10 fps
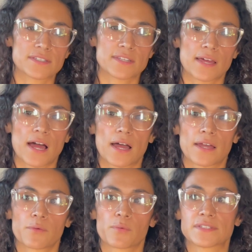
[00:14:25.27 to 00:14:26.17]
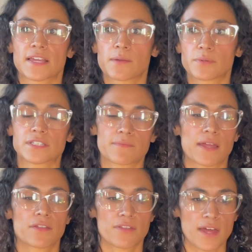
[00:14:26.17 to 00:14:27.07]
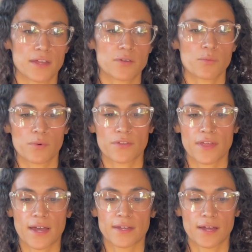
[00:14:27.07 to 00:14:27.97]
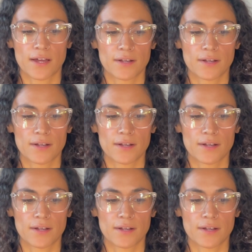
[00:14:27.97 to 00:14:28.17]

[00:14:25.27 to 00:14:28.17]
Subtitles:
that I was able to make then were that,